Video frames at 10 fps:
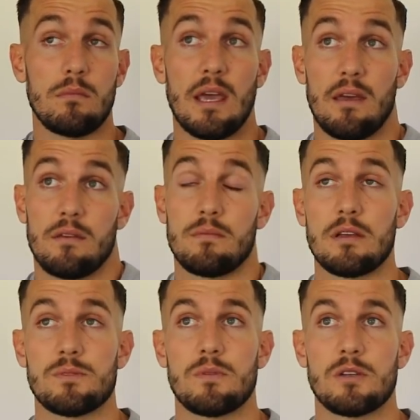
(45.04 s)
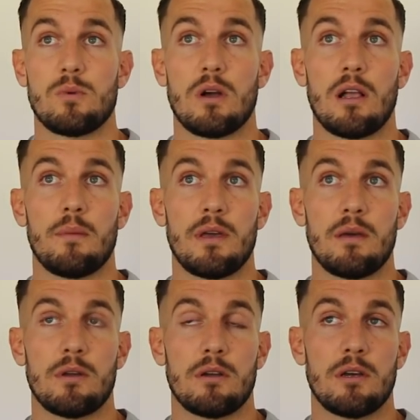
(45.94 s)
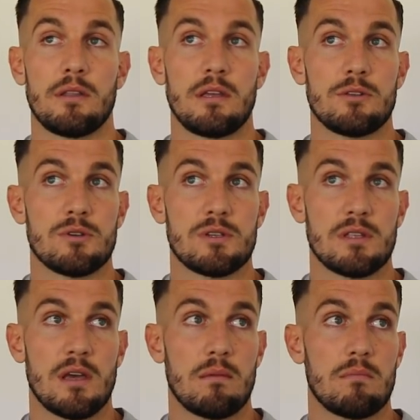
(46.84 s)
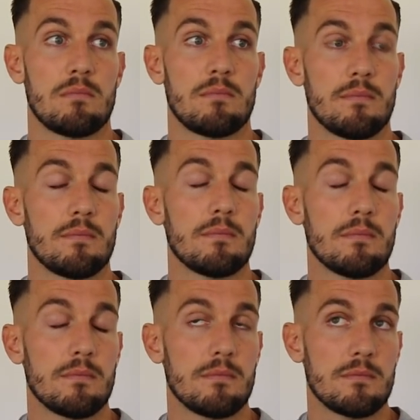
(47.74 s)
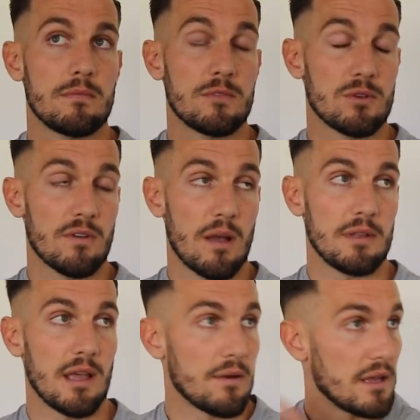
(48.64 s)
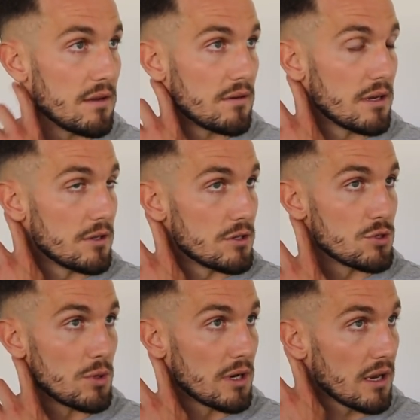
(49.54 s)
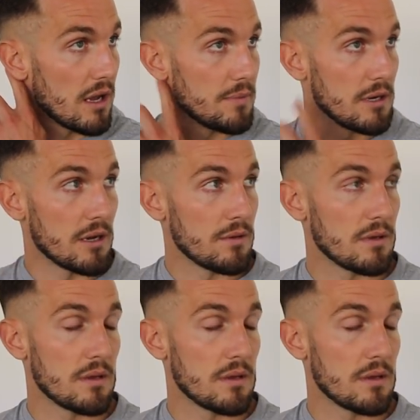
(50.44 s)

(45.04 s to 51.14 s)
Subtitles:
Yeah, that's why I come here. When I heard the interest sort of coming down here and joining the club, you know,